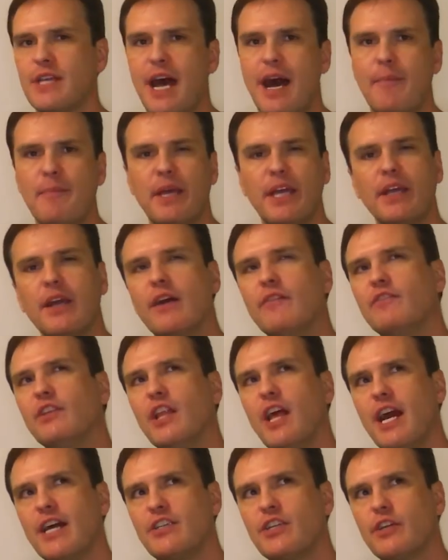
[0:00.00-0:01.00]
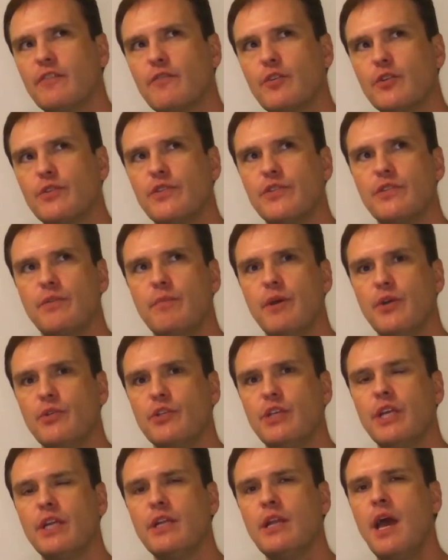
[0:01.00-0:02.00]
topic of logic versus
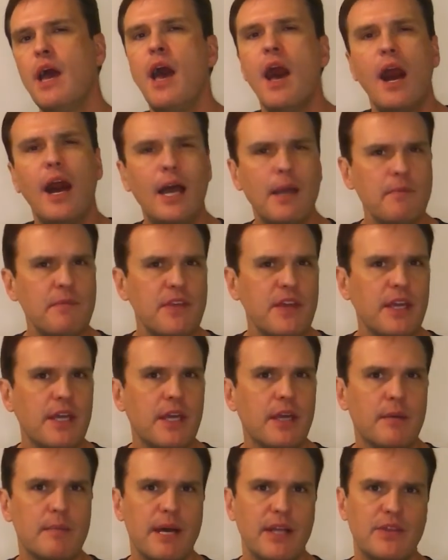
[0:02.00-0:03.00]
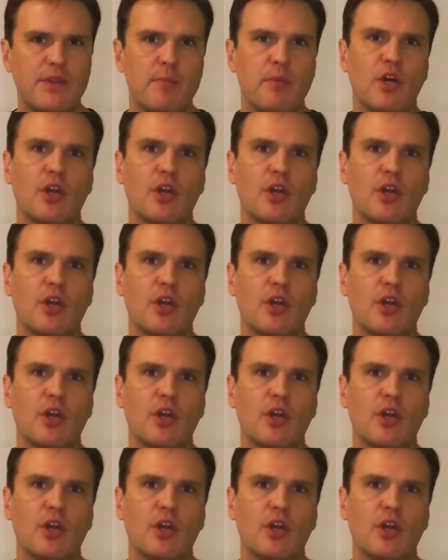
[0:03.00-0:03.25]
emotion, I'm thinking about the